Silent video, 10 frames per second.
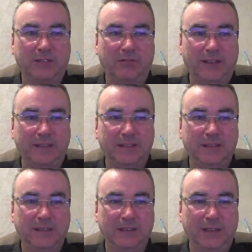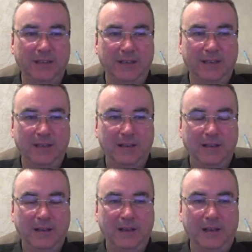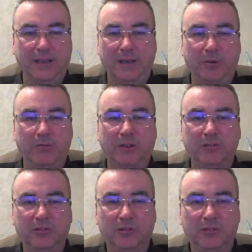great. I like my rods.